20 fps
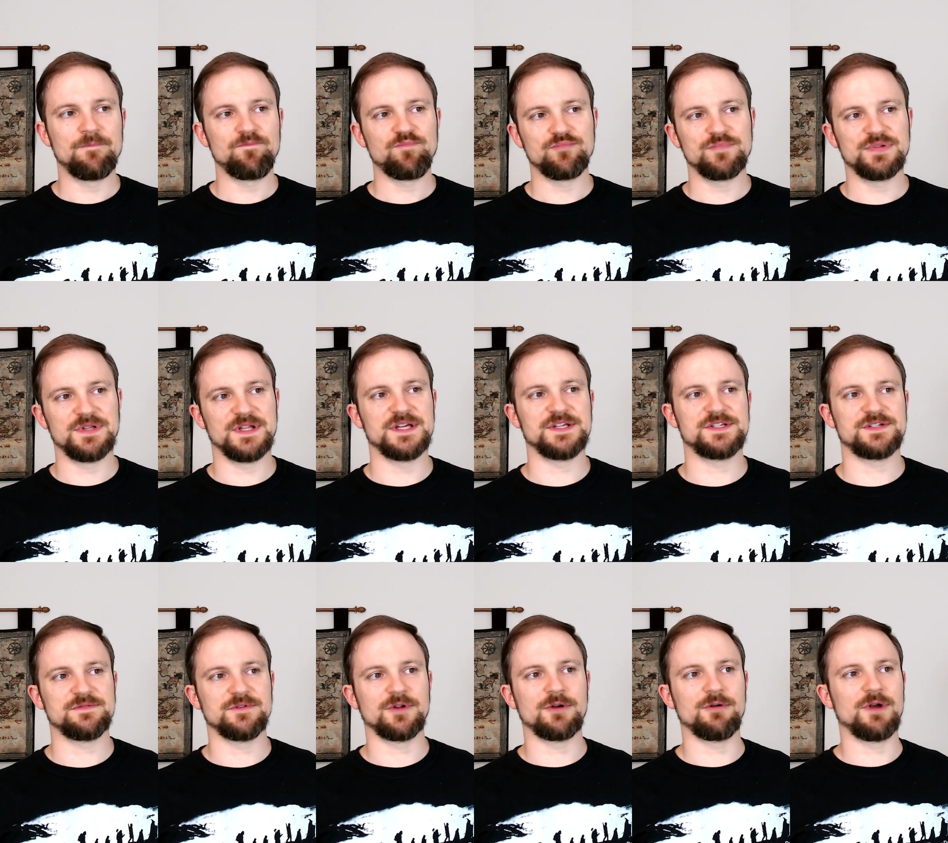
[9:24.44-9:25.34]

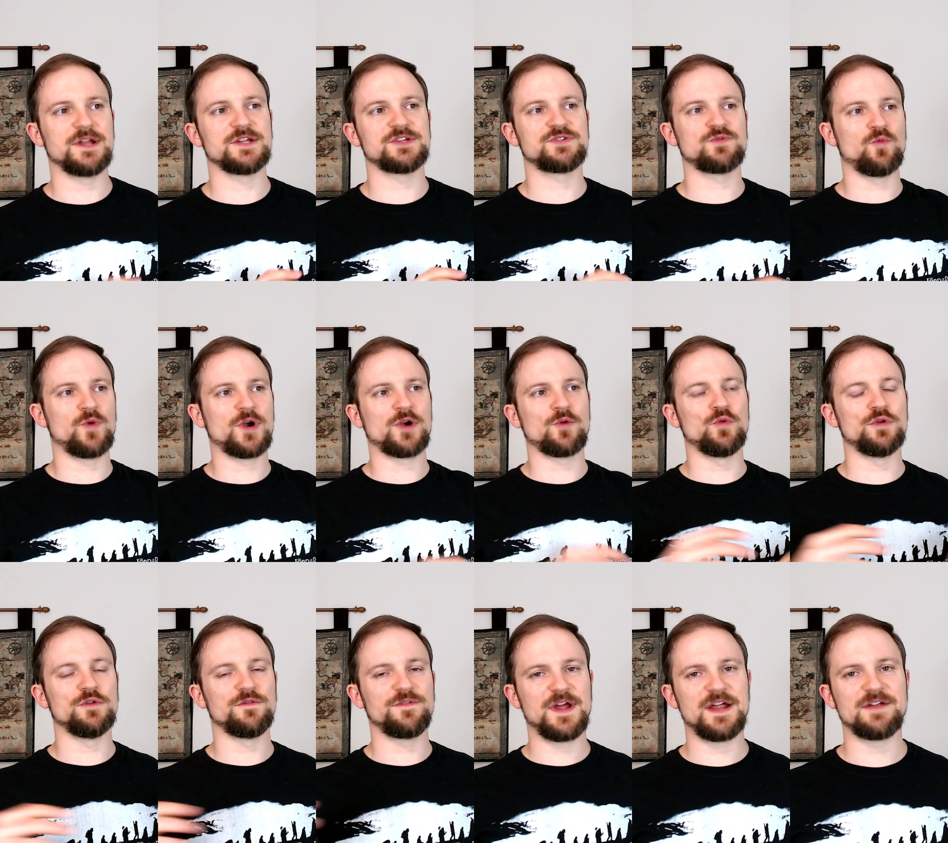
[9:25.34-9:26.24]
placed the greatest
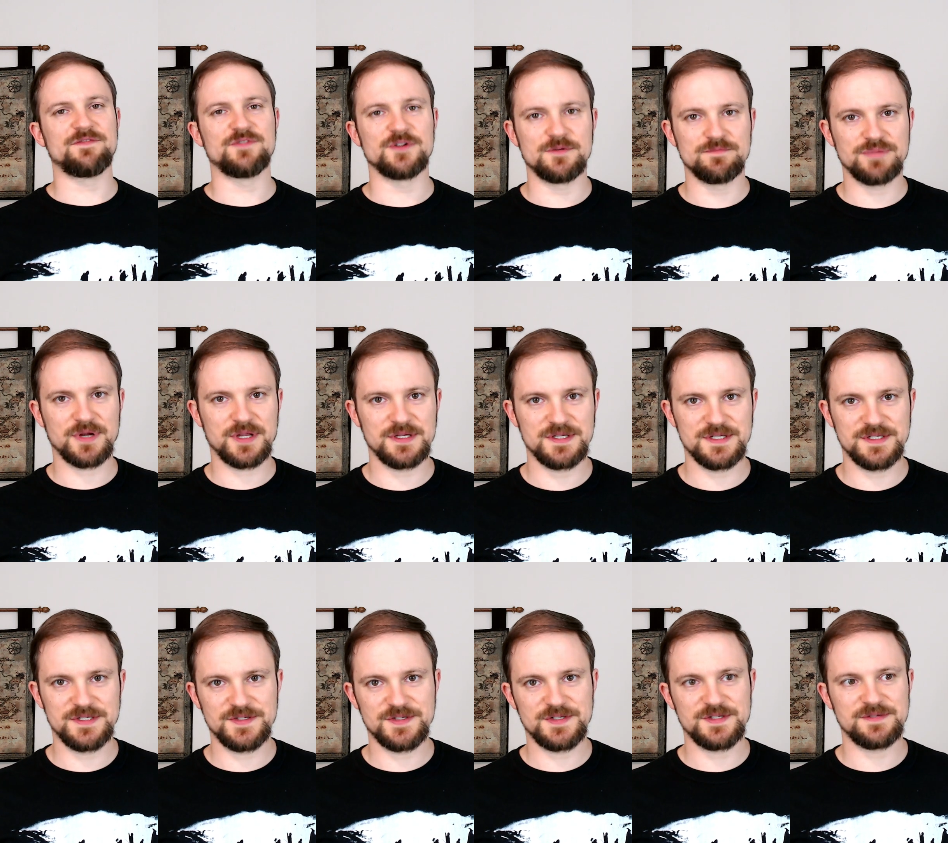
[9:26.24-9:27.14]
werewolf ever
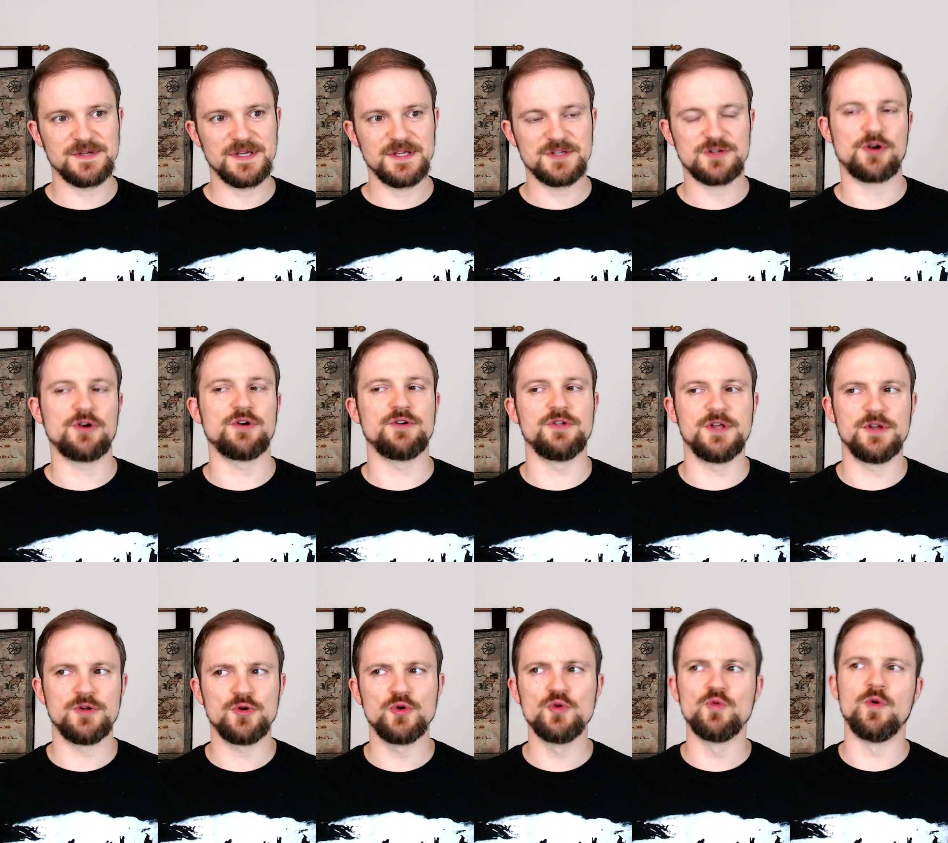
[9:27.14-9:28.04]
because he's heard
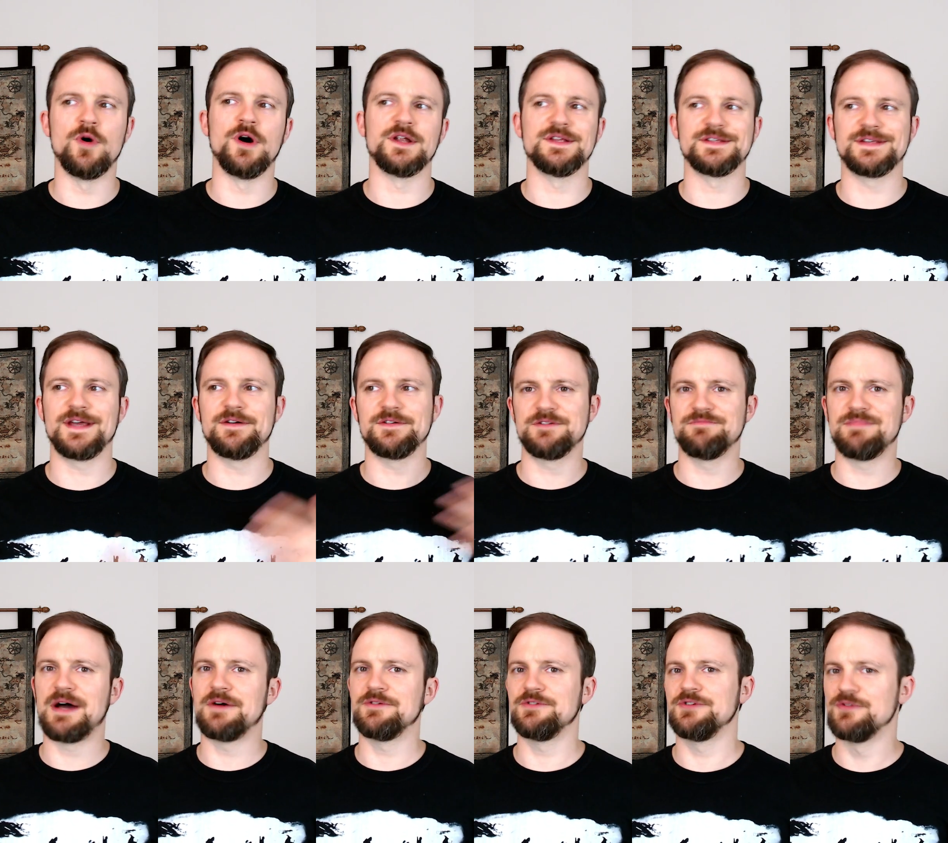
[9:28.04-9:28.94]
that Huan is out and
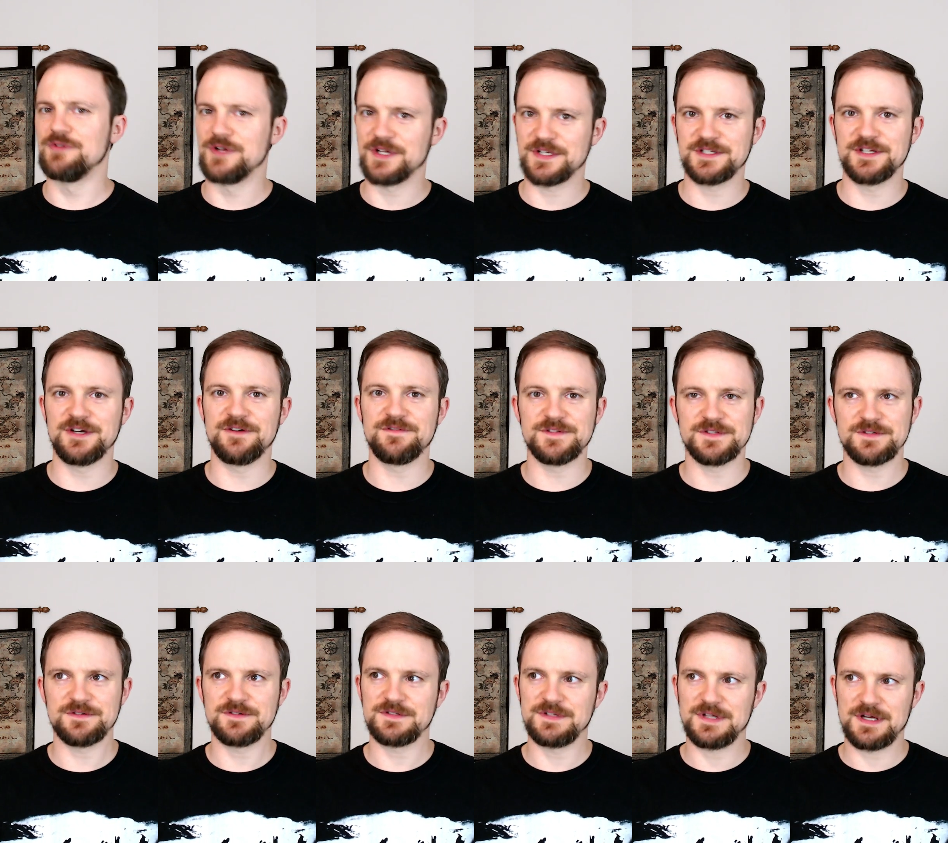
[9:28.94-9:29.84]
about doing stuff, and
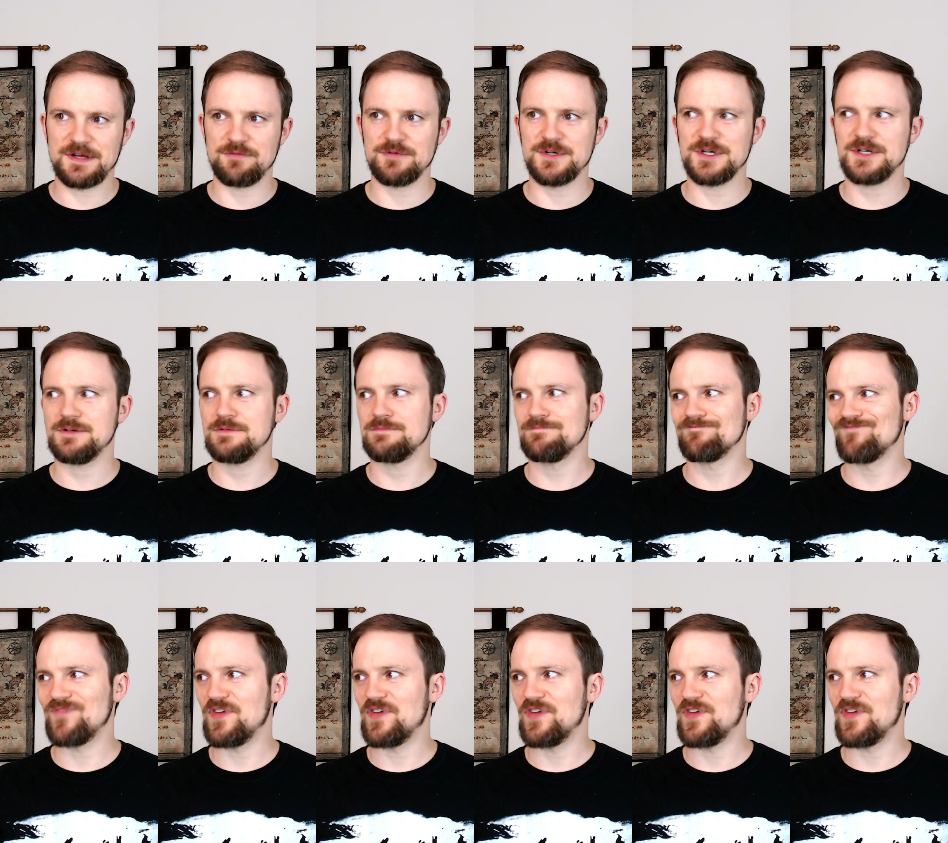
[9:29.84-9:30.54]
so he's like, well,